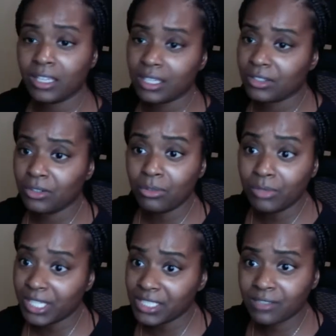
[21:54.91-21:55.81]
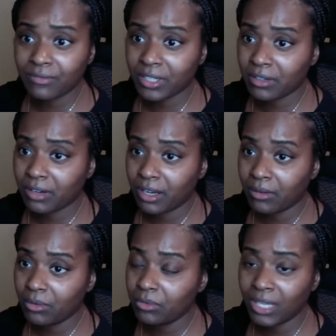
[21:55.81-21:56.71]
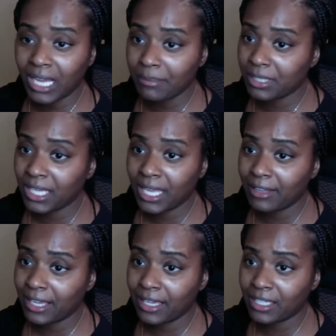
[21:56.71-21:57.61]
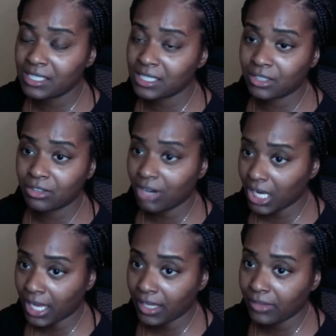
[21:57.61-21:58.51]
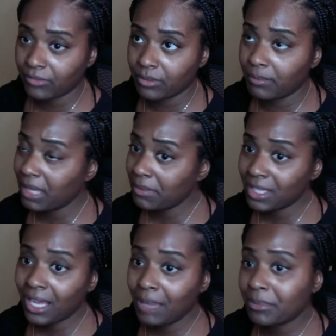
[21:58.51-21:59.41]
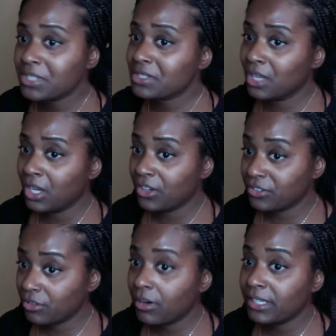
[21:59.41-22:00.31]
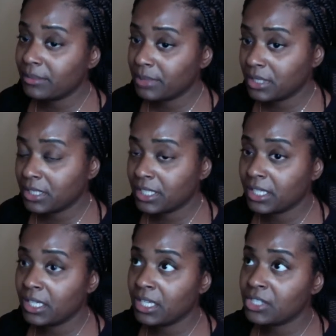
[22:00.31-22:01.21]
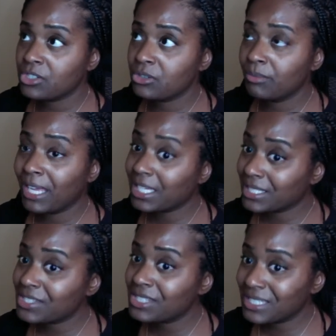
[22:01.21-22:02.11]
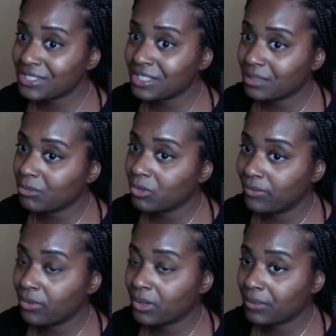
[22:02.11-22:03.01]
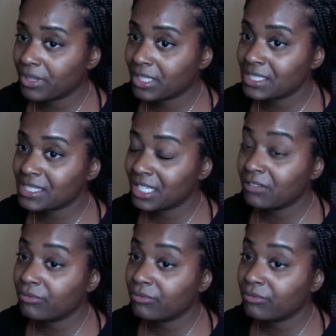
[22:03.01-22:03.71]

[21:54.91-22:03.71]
you need to figure out who the op and the ally is in your life. Maybe the op is your inability to make a decision and move forward with it and stand